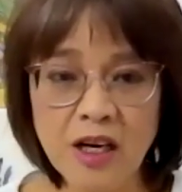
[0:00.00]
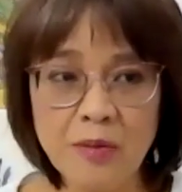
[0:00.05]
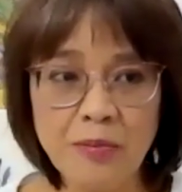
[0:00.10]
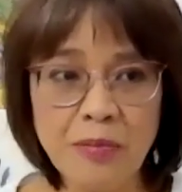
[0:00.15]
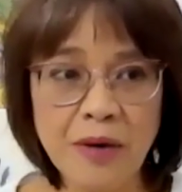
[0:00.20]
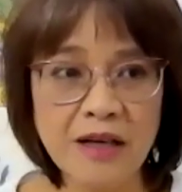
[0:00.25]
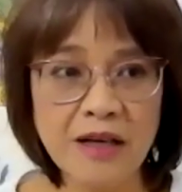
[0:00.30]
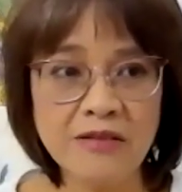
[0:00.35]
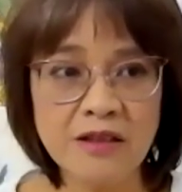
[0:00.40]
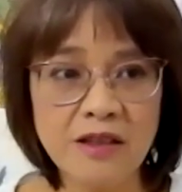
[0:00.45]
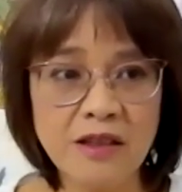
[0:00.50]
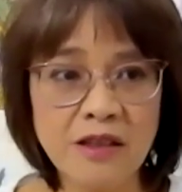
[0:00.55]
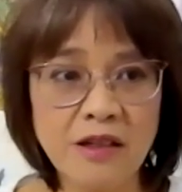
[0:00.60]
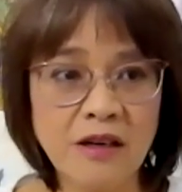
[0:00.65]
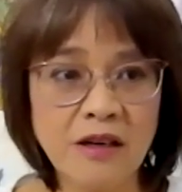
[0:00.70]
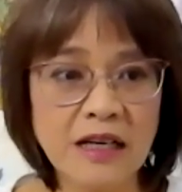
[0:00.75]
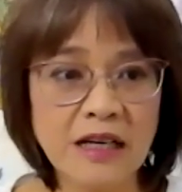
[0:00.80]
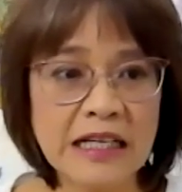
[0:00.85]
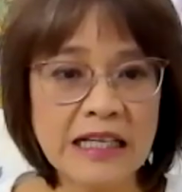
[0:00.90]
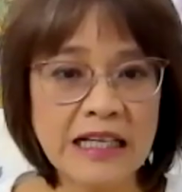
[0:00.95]
But
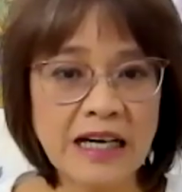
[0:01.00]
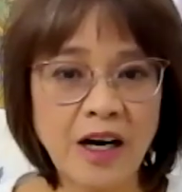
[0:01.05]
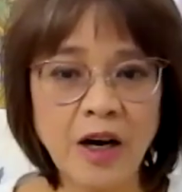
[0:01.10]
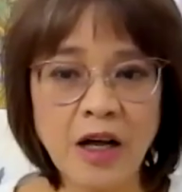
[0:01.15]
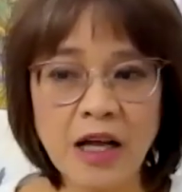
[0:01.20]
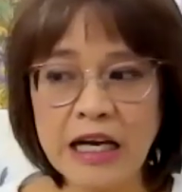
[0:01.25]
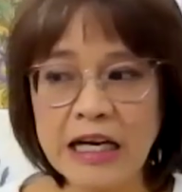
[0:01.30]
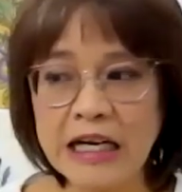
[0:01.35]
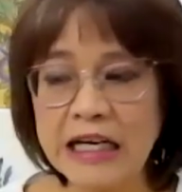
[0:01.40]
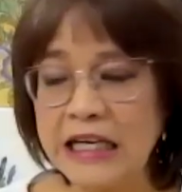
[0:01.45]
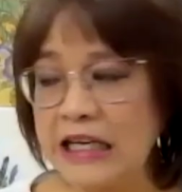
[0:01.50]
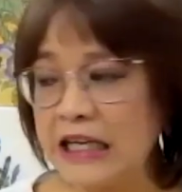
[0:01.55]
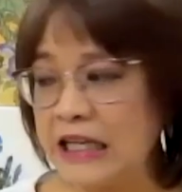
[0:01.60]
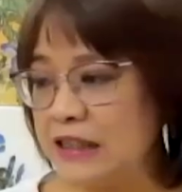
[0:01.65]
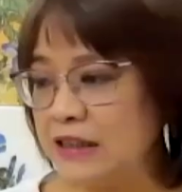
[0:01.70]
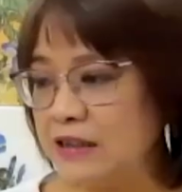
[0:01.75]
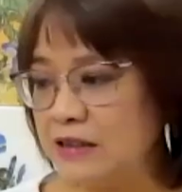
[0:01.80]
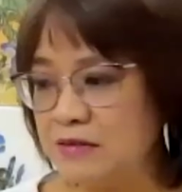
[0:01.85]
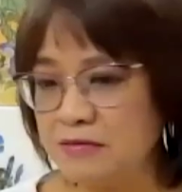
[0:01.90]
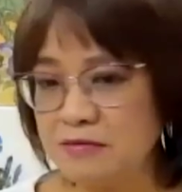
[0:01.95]
like
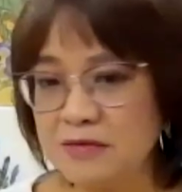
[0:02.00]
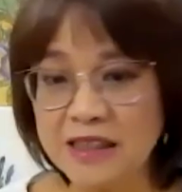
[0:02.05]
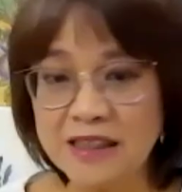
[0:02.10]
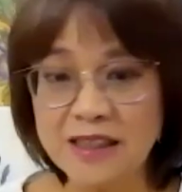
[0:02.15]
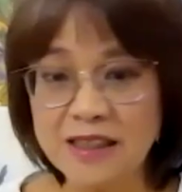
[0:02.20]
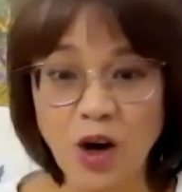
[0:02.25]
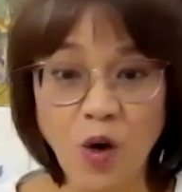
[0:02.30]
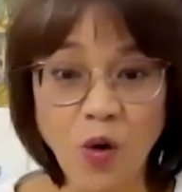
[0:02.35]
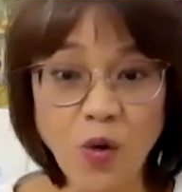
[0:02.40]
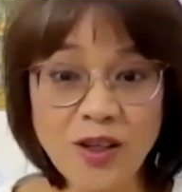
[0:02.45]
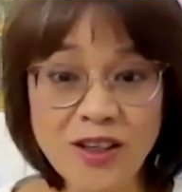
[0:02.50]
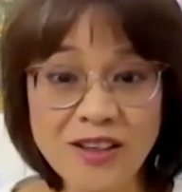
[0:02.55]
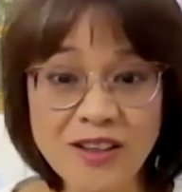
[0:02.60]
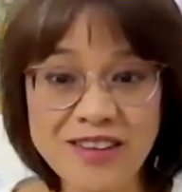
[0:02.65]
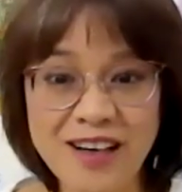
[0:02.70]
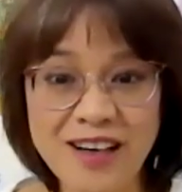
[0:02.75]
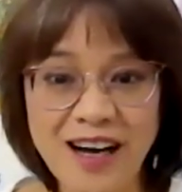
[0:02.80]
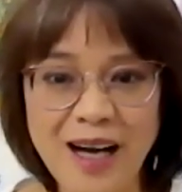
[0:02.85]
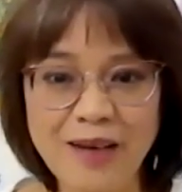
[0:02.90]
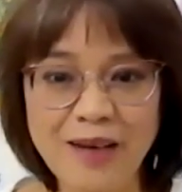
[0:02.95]
in the olden
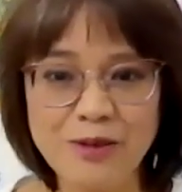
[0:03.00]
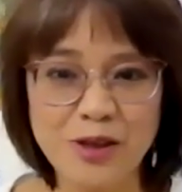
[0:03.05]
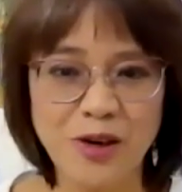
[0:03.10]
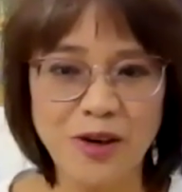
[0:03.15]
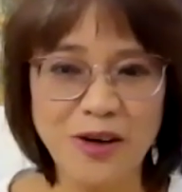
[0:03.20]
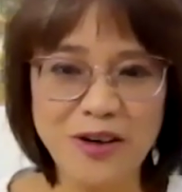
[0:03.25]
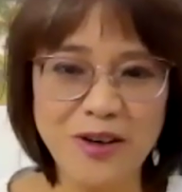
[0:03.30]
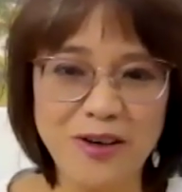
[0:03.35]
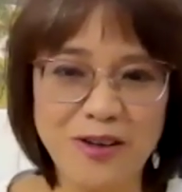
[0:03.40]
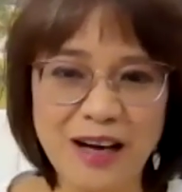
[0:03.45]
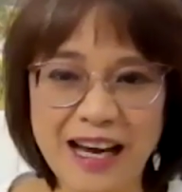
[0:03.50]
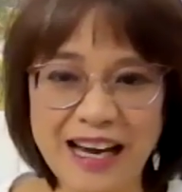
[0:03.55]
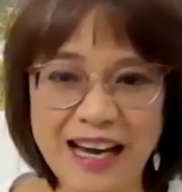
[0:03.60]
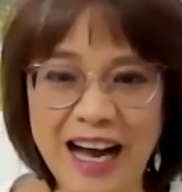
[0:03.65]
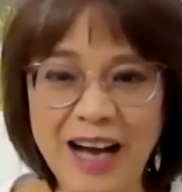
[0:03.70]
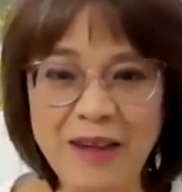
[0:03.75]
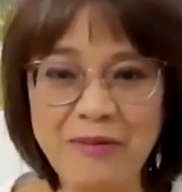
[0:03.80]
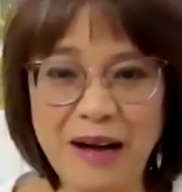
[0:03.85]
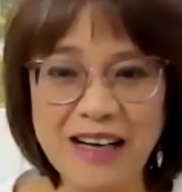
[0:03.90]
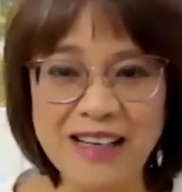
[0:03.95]
times, or like
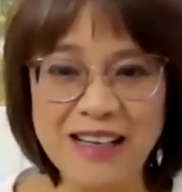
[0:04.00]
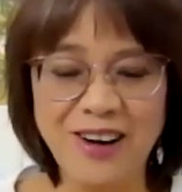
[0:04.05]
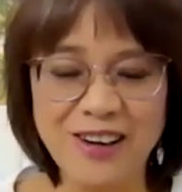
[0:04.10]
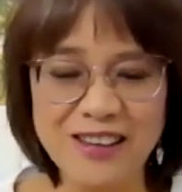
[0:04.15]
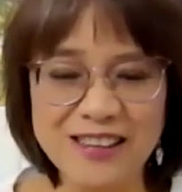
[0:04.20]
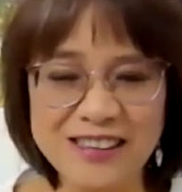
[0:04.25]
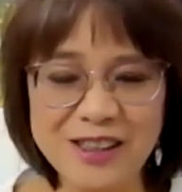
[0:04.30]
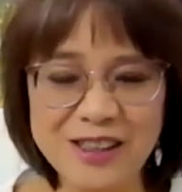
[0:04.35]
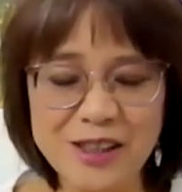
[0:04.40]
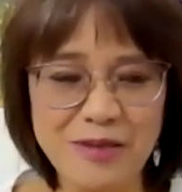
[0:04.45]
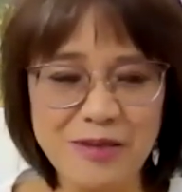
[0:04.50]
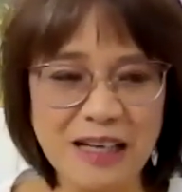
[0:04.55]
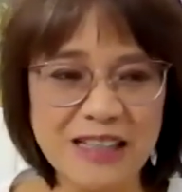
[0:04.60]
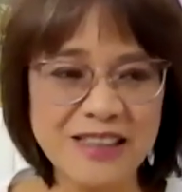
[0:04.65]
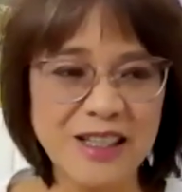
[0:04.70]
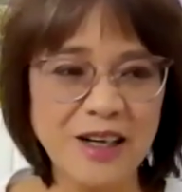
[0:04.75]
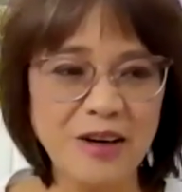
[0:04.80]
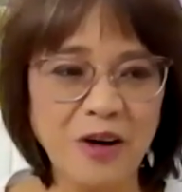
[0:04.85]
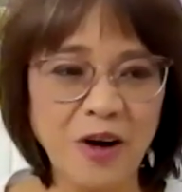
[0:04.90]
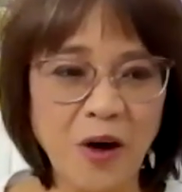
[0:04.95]
I might consider
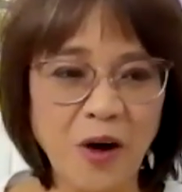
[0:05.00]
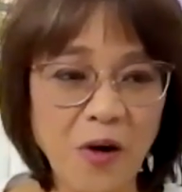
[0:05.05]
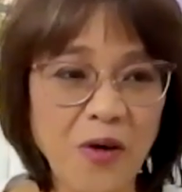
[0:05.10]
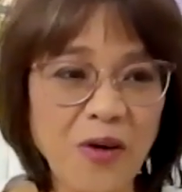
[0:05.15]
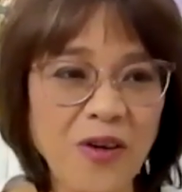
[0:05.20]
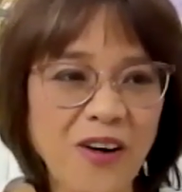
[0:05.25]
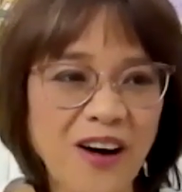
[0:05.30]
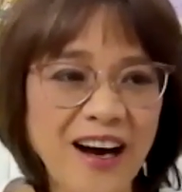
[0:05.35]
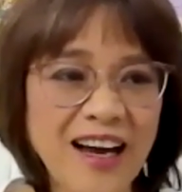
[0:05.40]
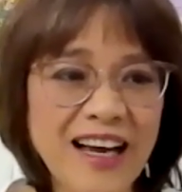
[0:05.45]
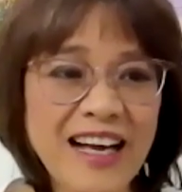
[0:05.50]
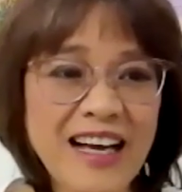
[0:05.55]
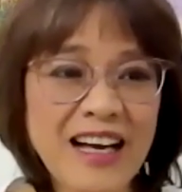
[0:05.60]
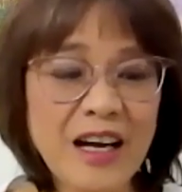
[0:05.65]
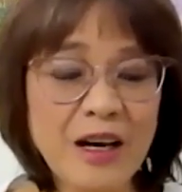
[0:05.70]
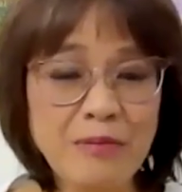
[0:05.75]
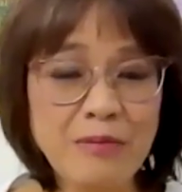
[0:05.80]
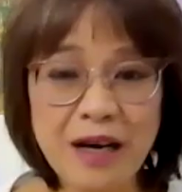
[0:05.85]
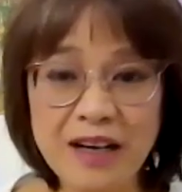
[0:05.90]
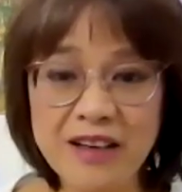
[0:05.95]
myself old, right?
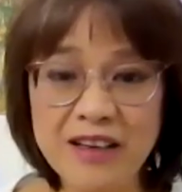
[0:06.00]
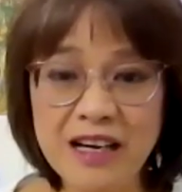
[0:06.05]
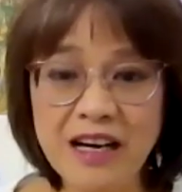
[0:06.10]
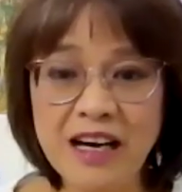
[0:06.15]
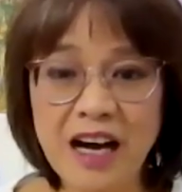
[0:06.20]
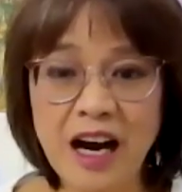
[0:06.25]
But